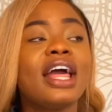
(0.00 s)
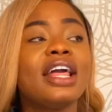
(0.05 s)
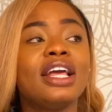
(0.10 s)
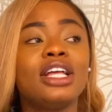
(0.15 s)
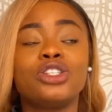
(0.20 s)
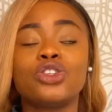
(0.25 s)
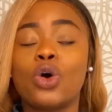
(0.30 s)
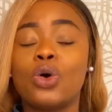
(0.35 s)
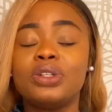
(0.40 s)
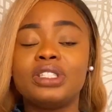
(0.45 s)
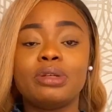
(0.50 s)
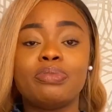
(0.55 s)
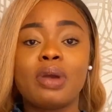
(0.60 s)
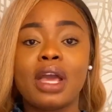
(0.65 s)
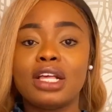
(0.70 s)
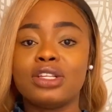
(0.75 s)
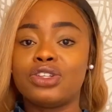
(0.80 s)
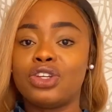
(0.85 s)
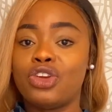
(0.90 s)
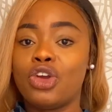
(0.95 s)
It all
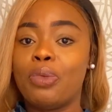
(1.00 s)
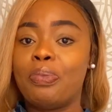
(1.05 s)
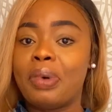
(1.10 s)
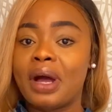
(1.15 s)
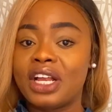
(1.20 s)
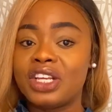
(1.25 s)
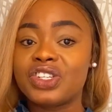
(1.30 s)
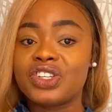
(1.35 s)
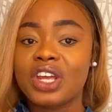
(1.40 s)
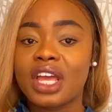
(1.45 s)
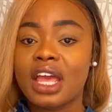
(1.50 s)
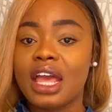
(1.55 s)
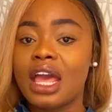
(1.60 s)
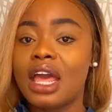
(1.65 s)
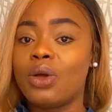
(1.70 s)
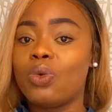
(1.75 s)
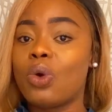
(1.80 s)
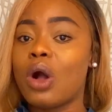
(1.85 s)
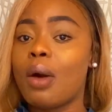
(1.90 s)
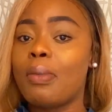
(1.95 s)
depends on your budget
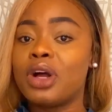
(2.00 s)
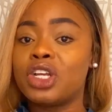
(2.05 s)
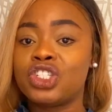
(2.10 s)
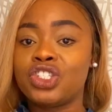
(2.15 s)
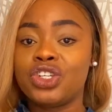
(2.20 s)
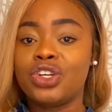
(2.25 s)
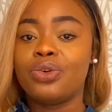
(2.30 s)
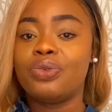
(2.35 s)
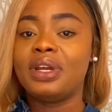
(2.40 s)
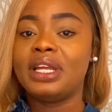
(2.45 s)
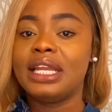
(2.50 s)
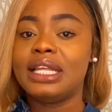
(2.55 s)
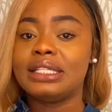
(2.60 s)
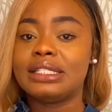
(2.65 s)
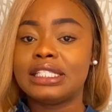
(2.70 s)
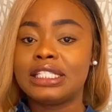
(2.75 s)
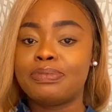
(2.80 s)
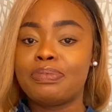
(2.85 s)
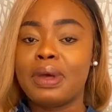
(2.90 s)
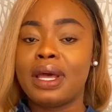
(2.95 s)
and how much you're willing
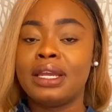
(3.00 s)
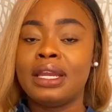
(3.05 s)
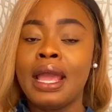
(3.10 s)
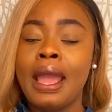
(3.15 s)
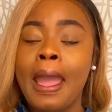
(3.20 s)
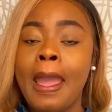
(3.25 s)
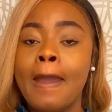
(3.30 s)
to spend.